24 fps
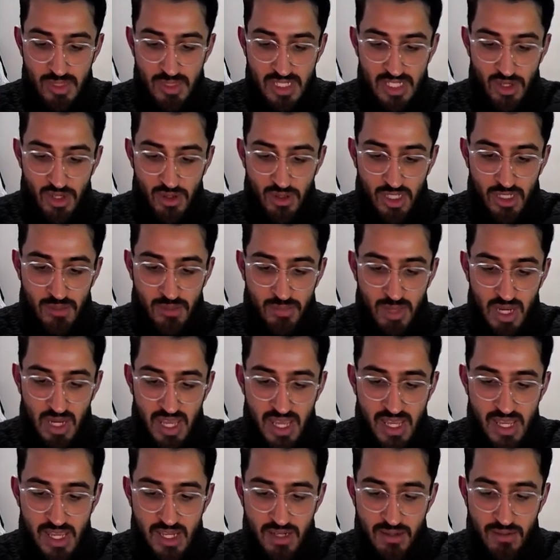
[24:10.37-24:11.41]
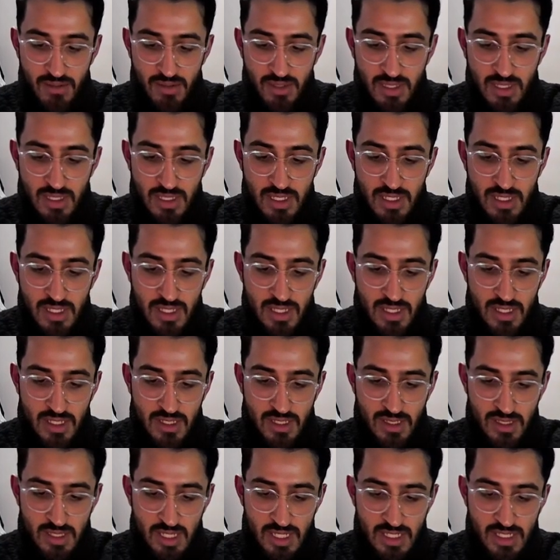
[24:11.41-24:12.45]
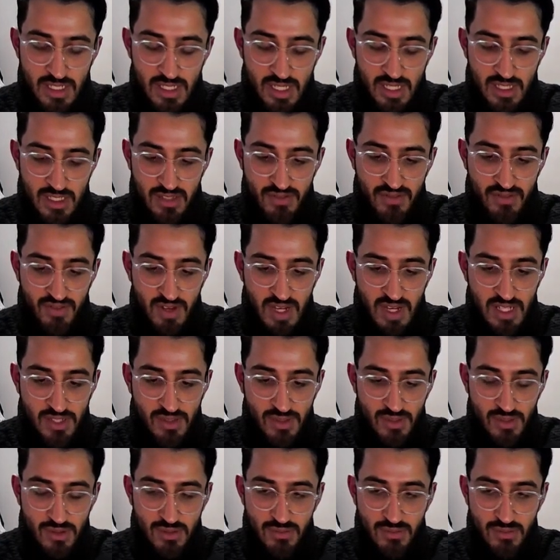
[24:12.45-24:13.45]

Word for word: not complain. Let's get this final,